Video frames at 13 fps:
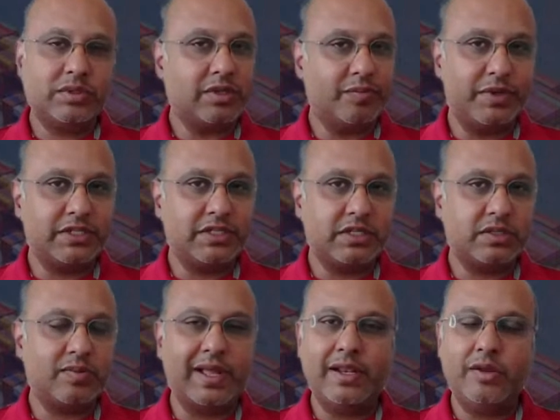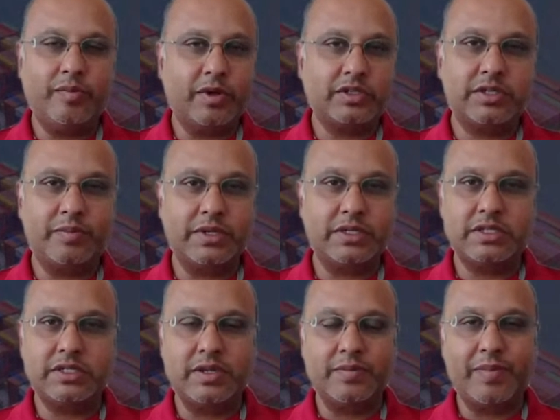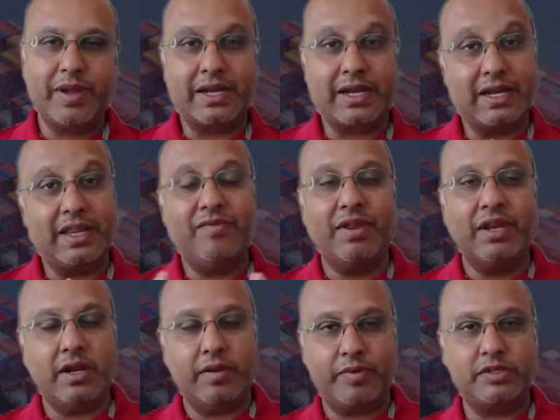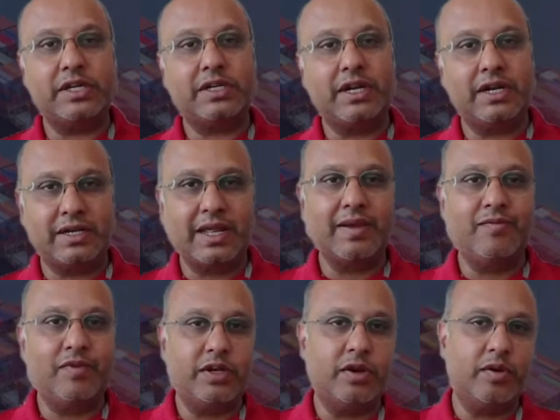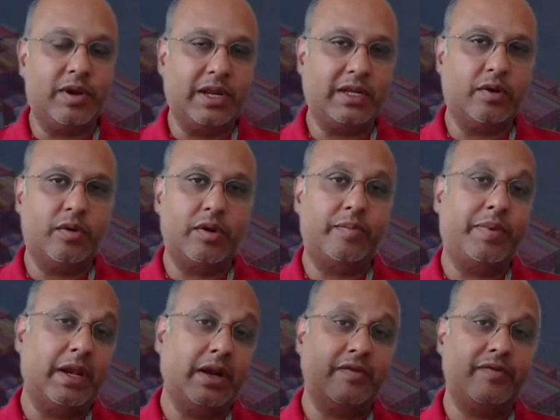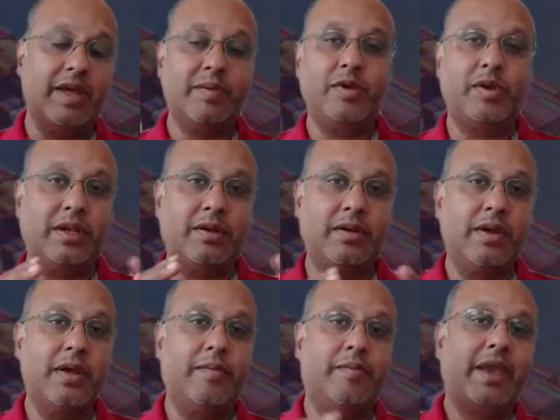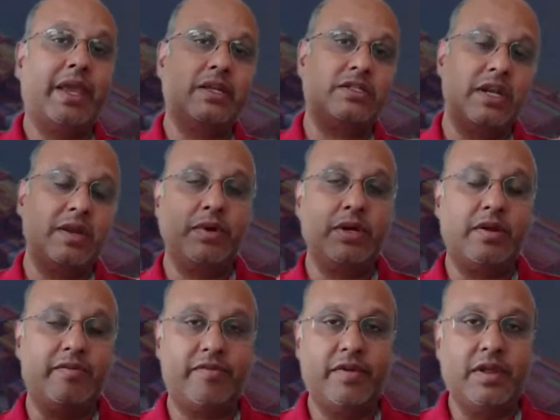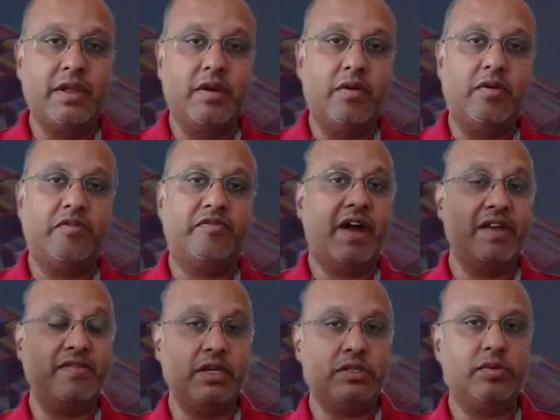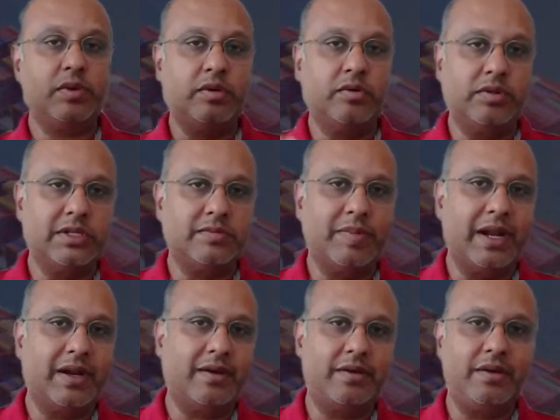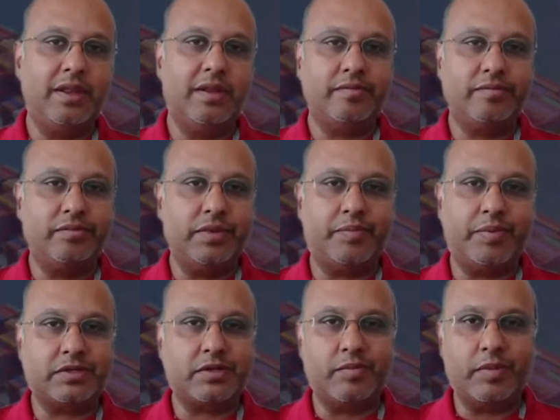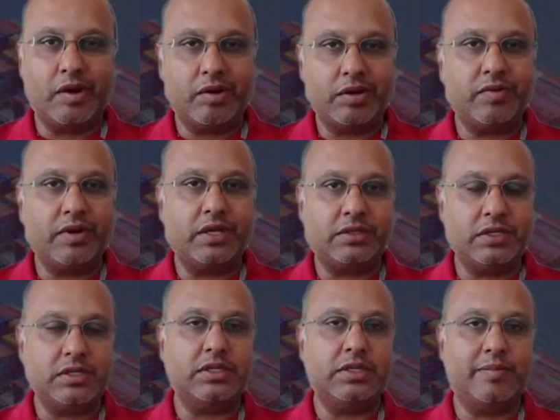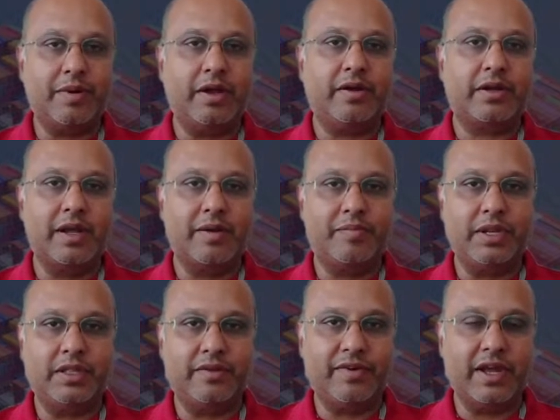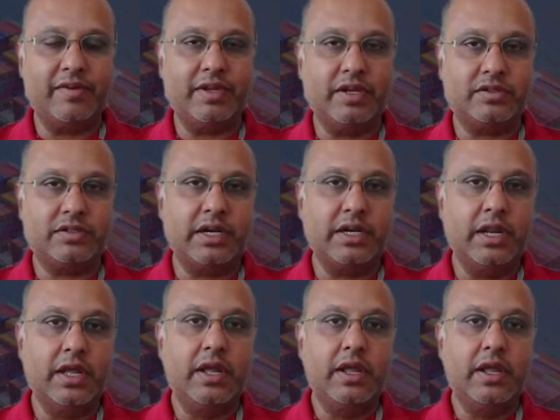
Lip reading: what's the business value, what's the business impact, and even in a projected time window, right, over a period of time, you can make a statement of, or 5 years we'll do this, but the person may not even exist in the company in the 5 years, right?